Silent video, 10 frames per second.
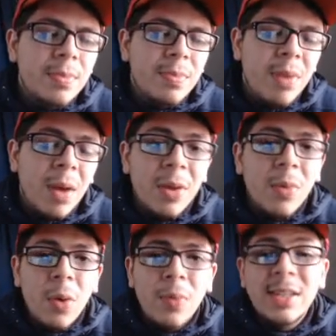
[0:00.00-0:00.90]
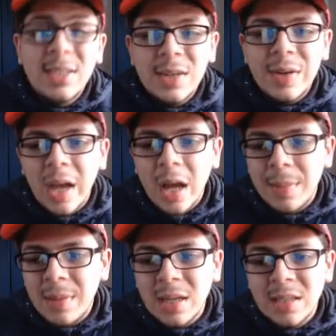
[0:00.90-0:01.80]
probably won't win Serie A
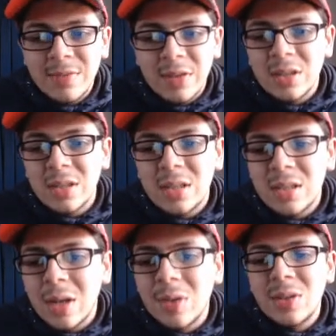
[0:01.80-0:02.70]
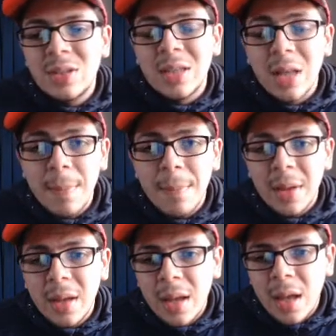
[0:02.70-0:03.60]
because of their slow slump,
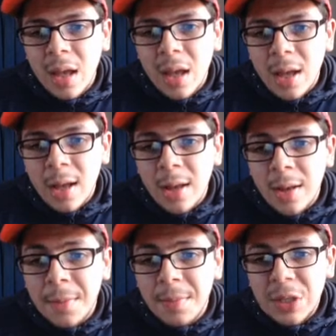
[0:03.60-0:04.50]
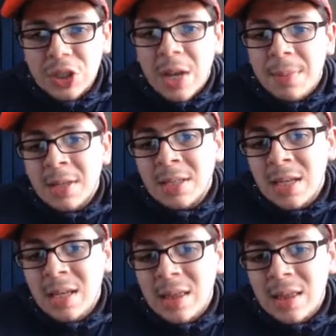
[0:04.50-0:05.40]
the Champions
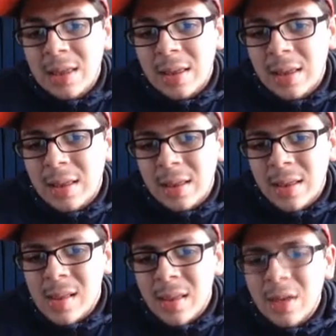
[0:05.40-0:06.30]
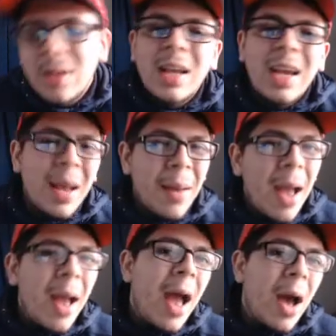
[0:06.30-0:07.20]
League, they're like
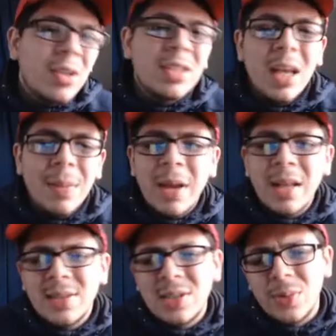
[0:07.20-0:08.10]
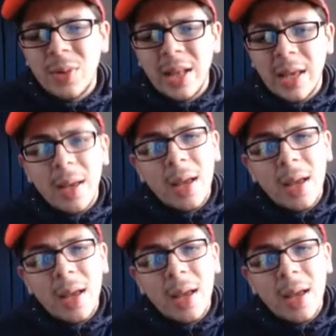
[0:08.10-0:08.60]
outside bets to win it.